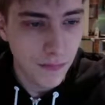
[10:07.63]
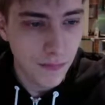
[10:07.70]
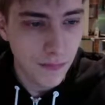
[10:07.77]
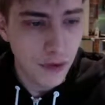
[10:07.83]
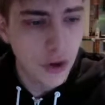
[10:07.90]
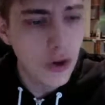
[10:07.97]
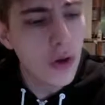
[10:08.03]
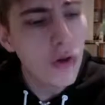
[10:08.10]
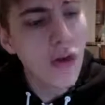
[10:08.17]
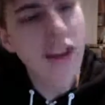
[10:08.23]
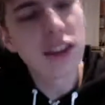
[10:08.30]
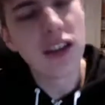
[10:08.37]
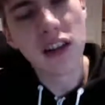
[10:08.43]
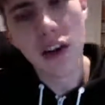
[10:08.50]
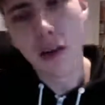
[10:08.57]
Oh no,
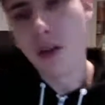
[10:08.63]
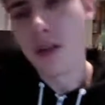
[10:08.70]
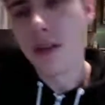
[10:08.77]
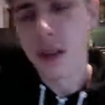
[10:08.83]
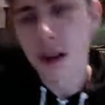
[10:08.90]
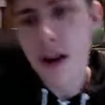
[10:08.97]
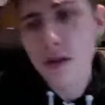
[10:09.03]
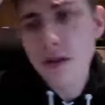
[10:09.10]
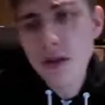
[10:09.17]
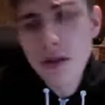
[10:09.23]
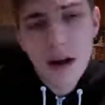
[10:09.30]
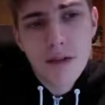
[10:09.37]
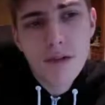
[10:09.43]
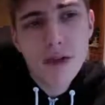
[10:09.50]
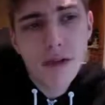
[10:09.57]
actually no.
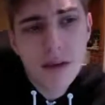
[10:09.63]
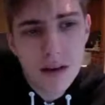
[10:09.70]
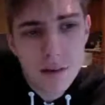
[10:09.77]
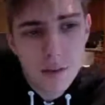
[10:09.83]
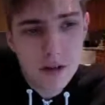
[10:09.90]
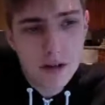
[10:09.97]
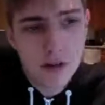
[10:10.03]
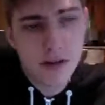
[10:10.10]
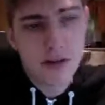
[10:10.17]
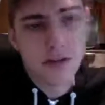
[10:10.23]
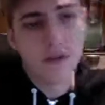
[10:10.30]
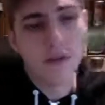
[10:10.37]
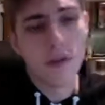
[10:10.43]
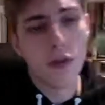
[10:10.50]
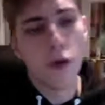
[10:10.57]
I've got the images of
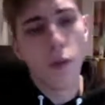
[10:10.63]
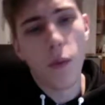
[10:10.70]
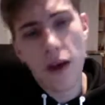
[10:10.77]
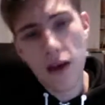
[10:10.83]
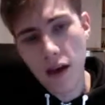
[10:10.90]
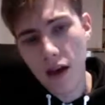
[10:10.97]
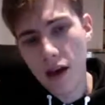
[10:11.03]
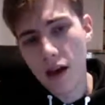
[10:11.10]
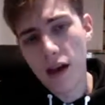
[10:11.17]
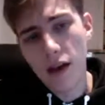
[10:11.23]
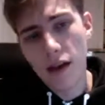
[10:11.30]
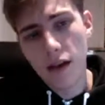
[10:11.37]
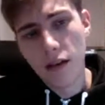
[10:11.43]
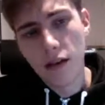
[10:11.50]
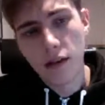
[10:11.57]
the away kit here,